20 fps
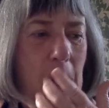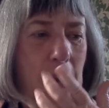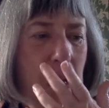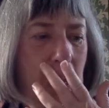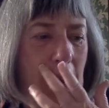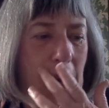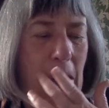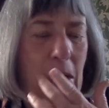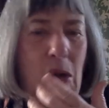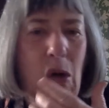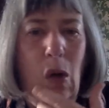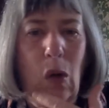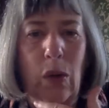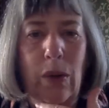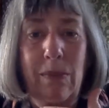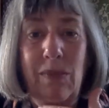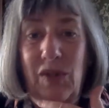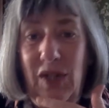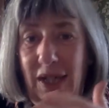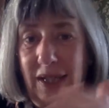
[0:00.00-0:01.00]
And I call
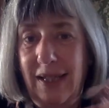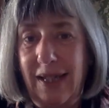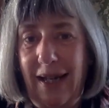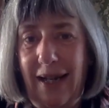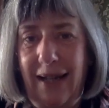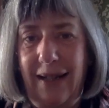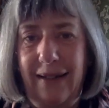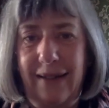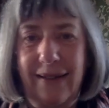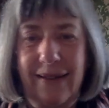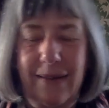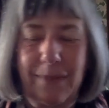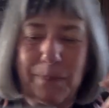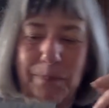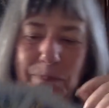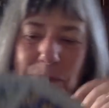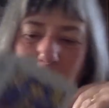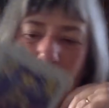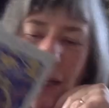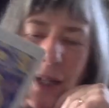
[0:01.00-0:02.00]
them dictators.
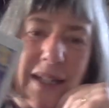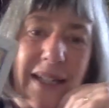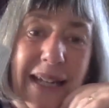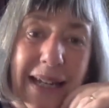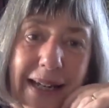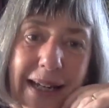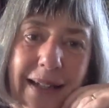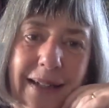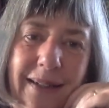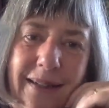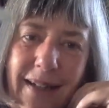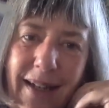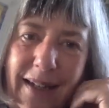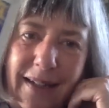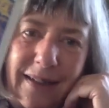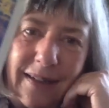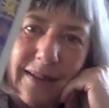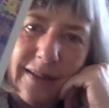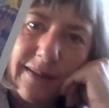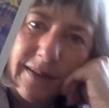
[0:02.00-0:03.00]

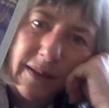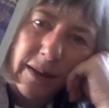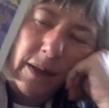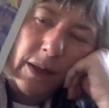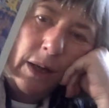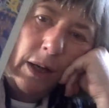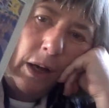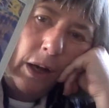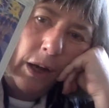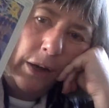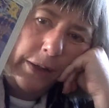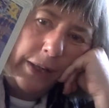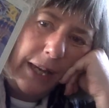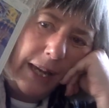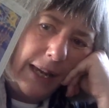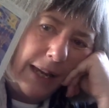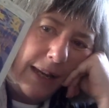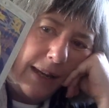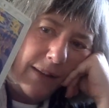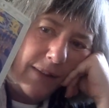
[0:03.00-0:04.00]
Dictators.
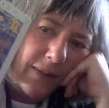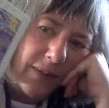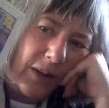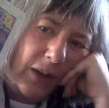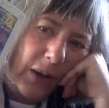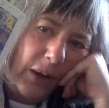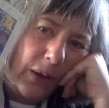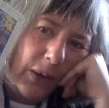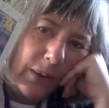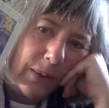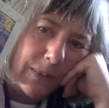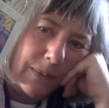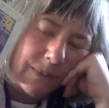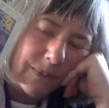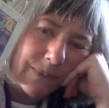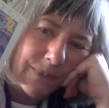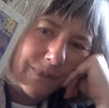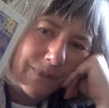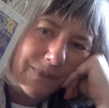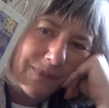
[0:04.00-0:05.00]
Okay, so
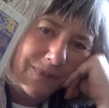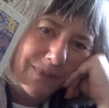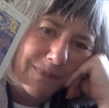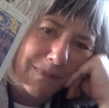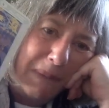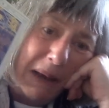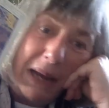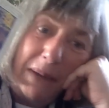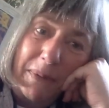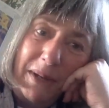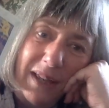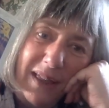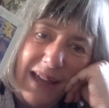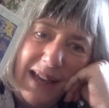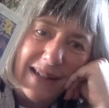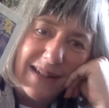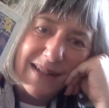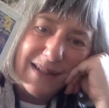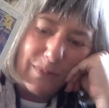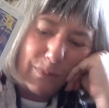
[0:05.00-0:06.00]
maybe
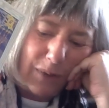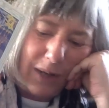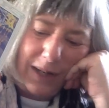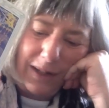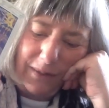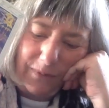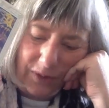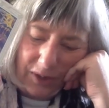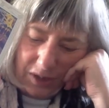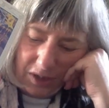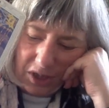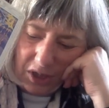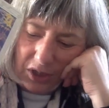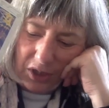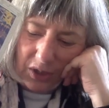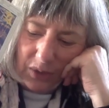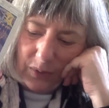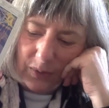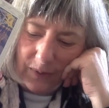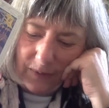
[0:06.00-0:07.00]
that's relevant to
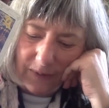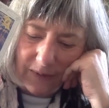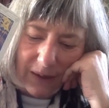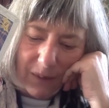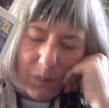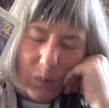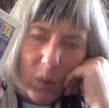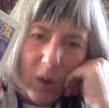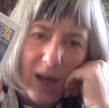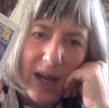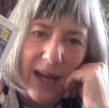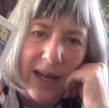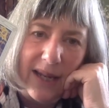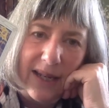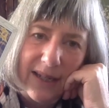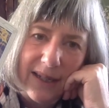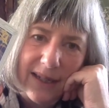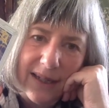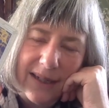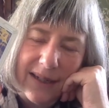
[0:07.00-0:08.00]
you in some way.
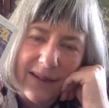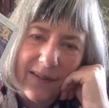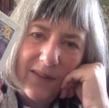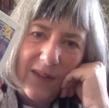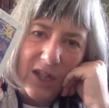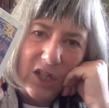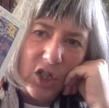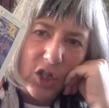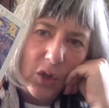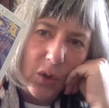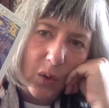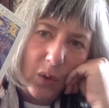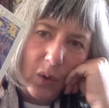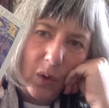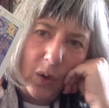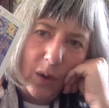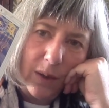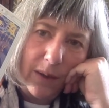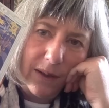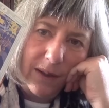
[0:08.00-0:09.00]
That
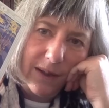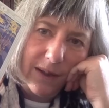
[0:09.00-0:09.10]
you